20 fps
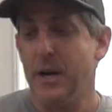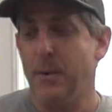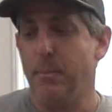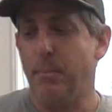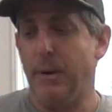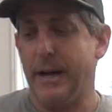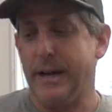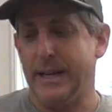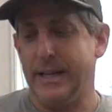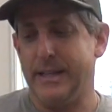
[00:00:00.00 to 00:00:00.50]

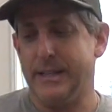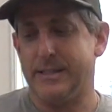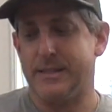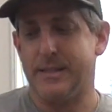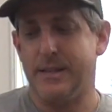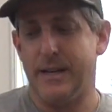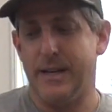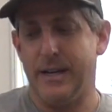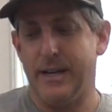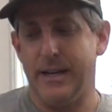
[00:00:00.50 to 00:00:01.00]
But it's
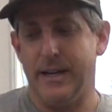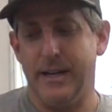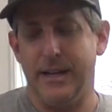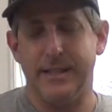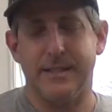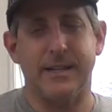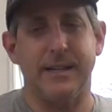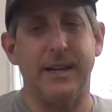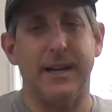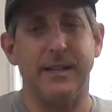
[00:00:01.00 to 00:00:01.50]

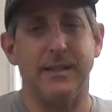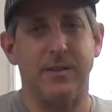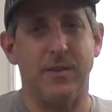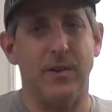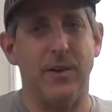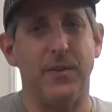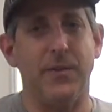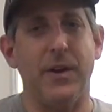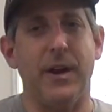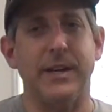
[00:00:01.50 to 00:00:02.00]
a nice
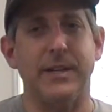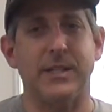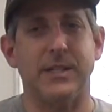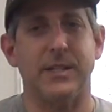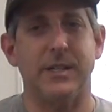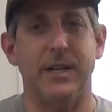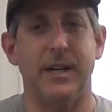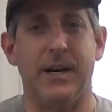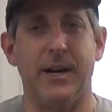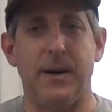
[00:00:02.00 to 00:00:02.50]
little
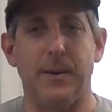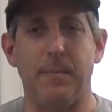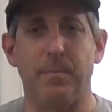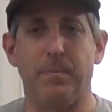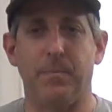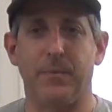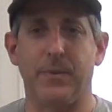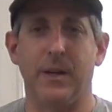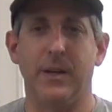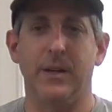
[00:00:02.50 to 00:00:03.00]
touch
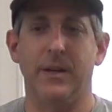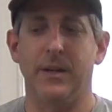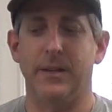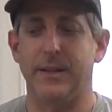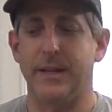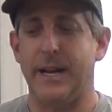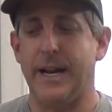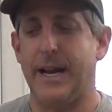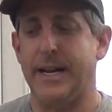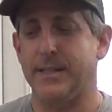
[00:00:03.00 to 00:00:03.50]

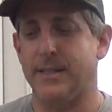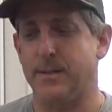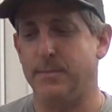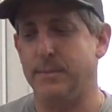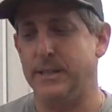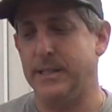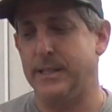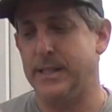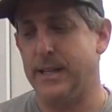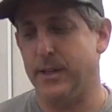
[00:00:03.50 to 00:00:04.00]
that adds some
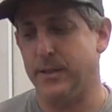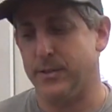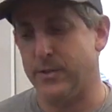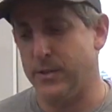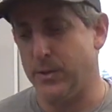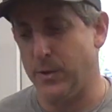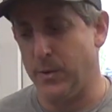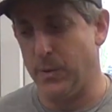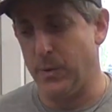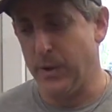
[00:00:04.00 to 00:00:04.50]
detail
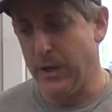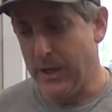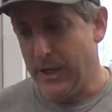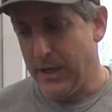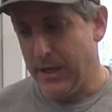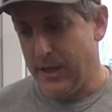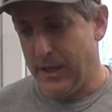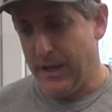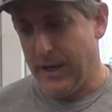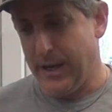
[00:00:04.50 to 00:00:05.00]
to
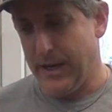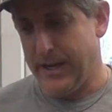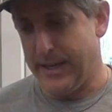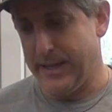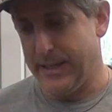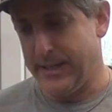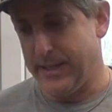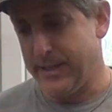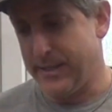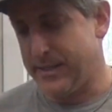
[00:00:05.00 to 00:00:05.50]

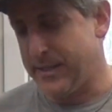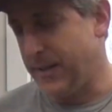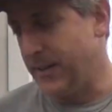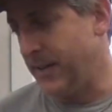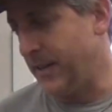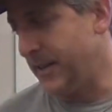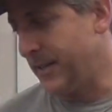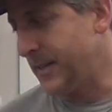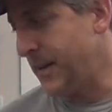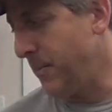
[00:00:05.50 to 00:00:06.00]

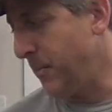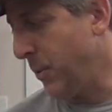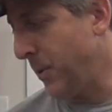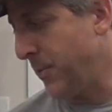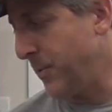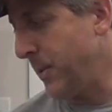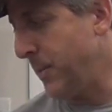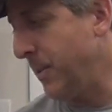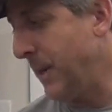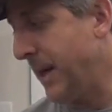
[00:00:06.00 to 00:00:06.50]
the
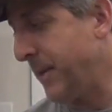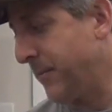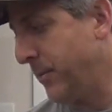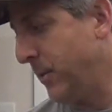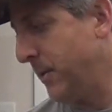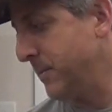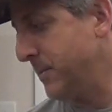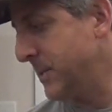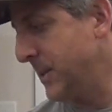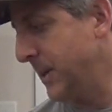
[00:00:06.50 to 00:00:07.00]
10.3
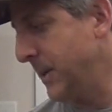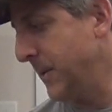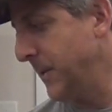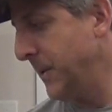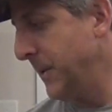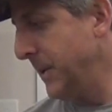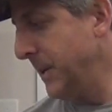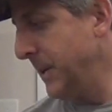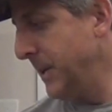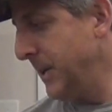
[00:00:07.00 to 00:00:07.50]
platform.
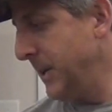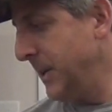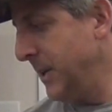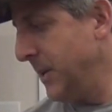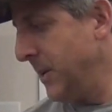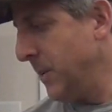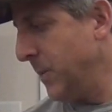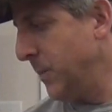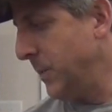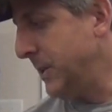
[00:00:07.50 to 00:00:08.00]
So
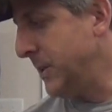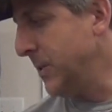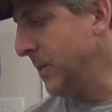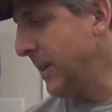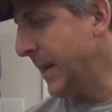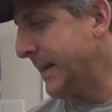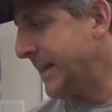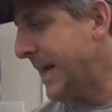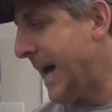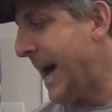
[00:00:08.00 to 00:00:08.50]
we do
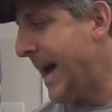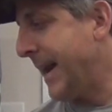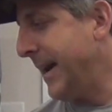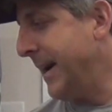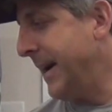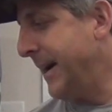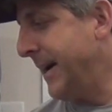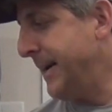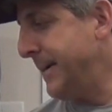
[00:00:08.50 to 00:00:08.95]
like that.